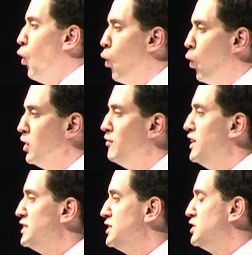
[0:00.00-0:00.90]
all of
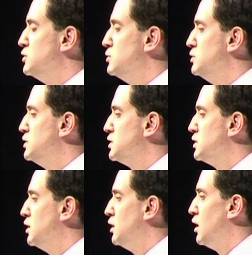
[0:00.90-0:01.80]
these issues
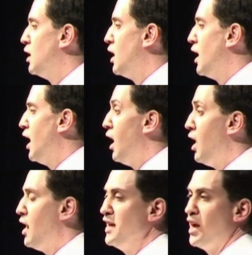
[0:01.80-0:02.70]

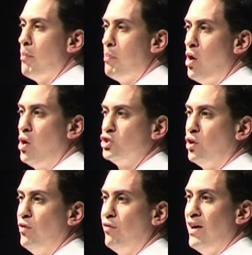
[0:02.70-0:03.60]
I think are part
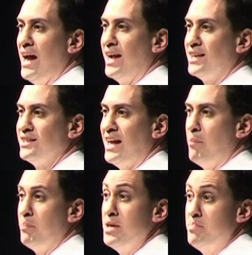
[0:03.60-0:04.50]
of the fact
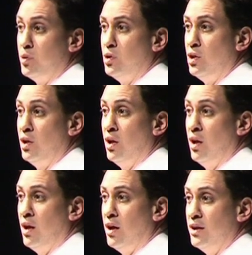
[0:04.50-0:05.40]
that people,
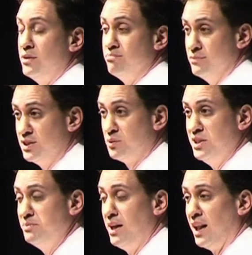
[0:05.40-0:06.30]
the
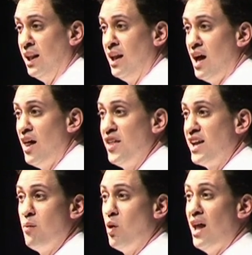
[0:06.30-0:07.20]
squeezed middle, are
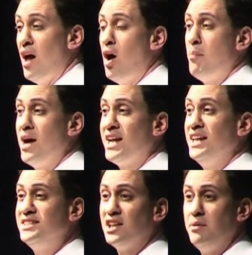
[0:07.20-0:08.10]
thinking, well, are my
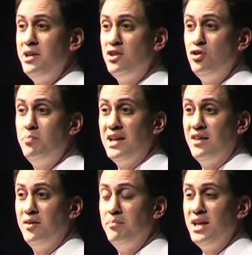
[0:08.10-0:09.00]
kids going to do better
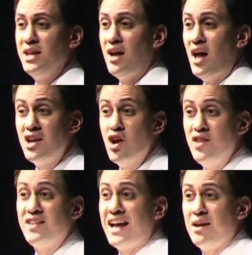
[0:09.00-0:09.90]
than me? I don't
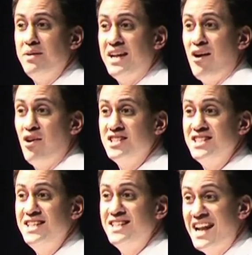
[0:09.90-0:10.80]
think that can be
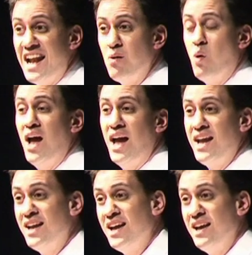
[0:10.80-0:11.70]
guaranteed in any
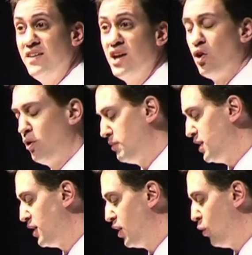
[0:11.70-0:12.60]
way in the
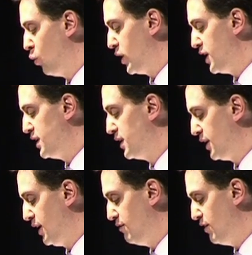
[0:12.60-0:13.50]
economy we
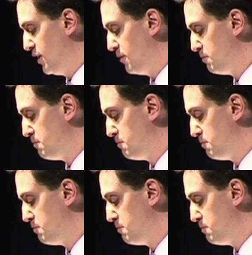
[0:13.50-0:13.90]
live in.